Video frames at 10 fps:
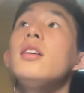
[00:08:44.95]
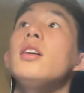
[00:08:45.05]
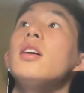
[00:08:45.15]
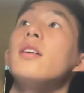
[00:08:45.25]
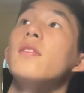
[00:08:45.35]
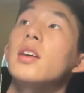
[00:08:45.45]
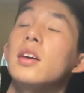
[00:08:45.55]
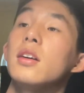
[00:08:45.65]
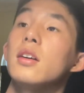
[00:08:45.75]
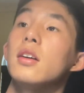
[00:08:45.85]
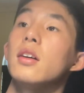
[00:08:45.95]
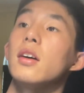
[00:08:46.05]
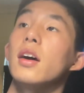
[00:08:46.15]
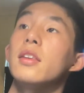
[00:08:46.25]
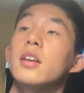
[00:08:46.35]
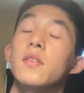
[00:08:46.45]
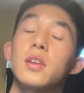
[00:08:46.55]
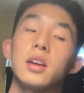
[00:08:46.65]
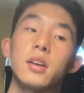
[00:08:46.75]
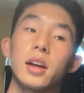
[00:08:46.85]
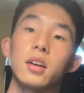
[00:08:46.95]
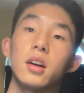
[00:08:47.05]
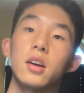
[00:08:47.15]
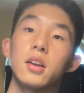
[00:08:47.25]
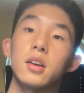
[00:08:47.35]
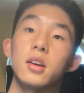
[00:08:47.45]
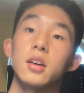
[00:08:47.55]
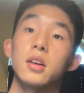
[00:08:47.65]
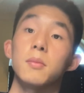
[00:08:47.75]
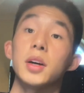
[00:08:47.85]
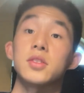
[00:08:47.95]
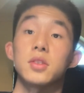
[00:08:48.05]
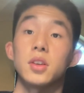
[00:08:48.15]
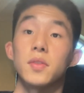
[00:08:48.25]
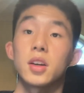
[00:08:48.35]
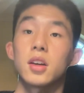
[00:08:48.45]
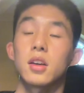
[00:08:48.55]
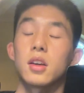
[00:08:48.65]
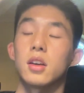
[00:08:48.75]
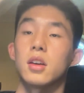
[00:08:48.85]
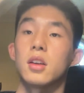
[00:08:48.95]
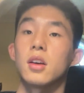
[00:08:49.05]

and then the year, at the end of the year, I got uh, my certificate in